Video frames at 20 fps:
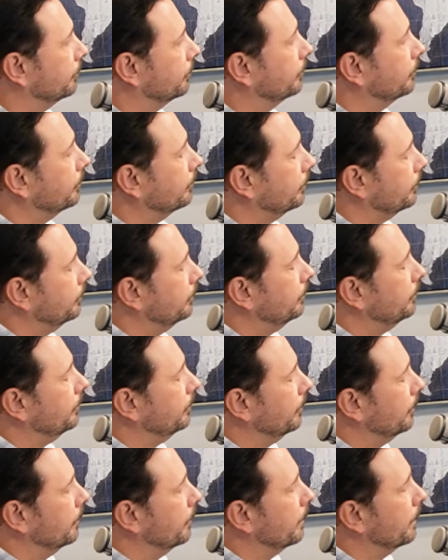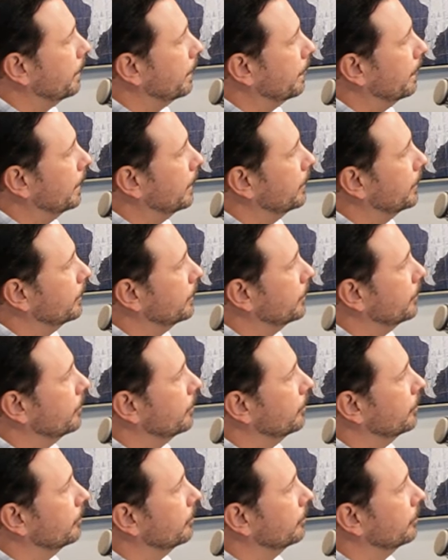
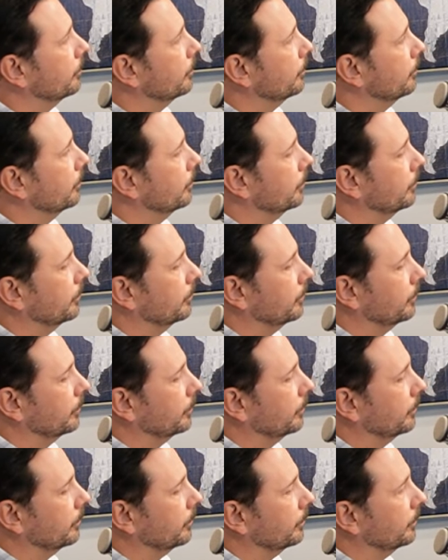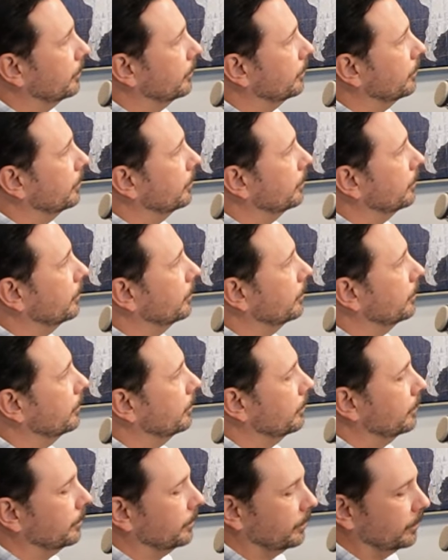
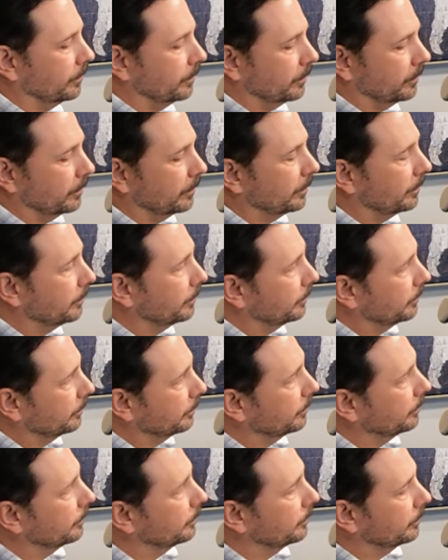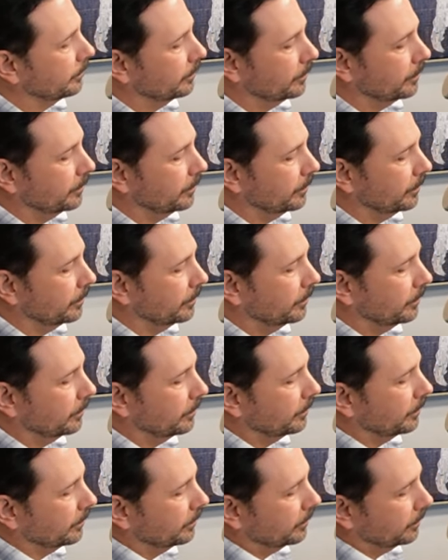
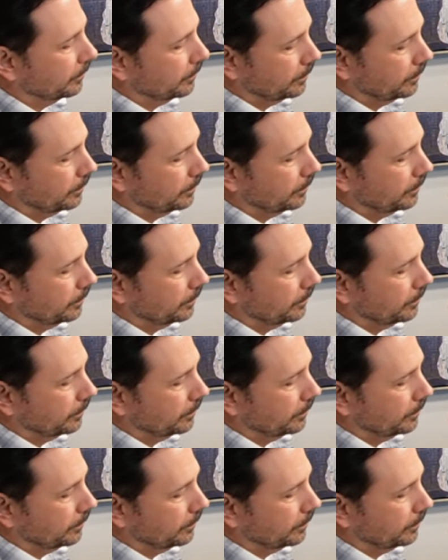This person isn't speaking.